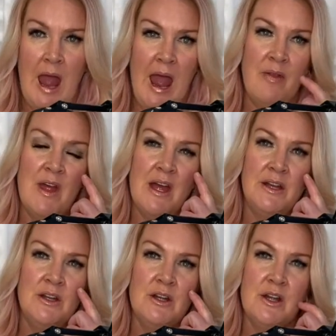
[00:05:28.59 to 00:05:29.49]
and
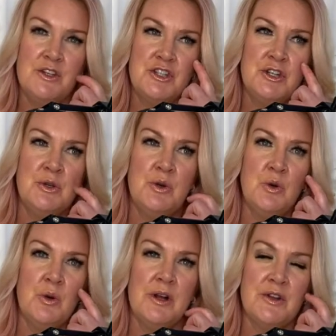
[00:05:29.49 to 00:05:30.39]
then
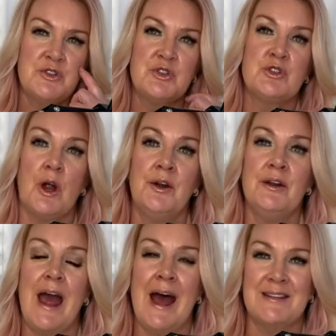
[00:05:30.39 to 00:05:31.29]
to start
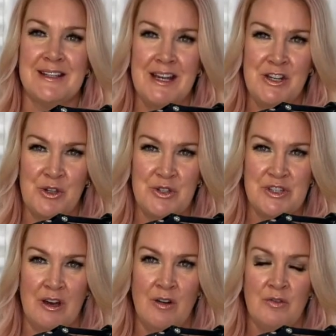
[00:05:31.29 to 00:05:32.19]
asking
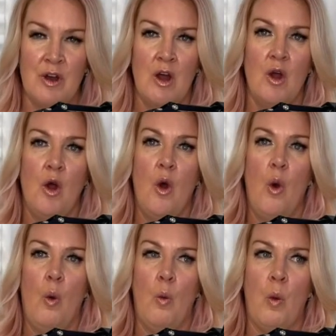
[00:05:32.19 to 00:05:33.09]
yourself,
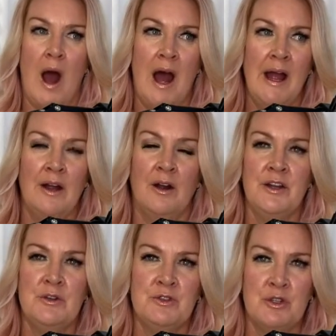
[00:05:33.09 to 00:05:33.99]
why are
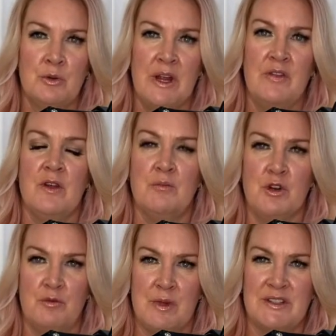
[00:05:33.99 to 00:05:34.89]
you doing the
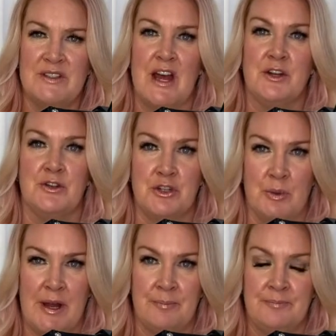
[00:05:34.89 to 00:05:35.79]
movements that you're
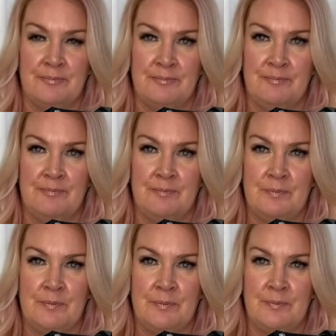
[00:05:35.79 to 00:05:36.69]
doing?
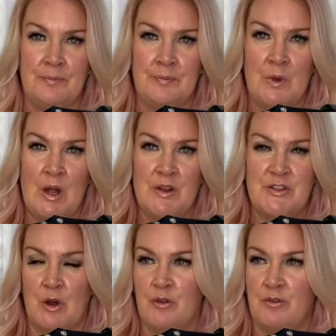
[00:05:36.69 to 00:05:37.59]

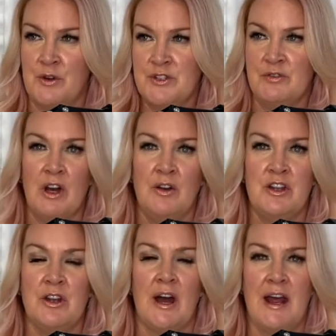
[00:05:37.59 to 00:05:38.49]
So first of all,
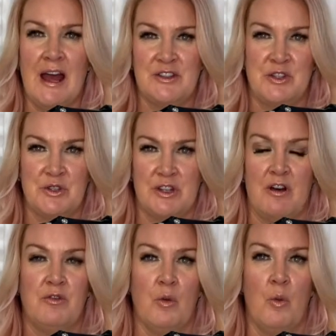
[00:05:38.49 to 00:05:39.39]
you got to ask
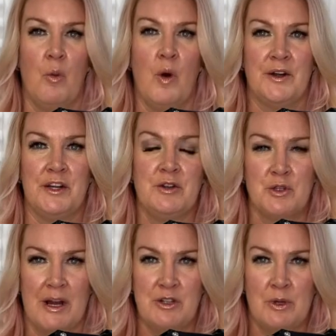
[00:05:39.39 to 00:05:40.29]
yourself, what are you
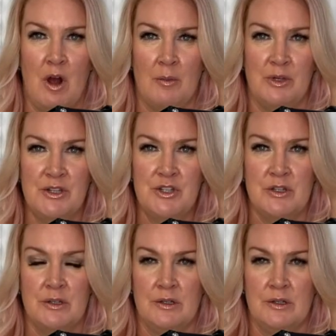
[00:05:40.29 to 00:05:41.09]
trying to accomplish?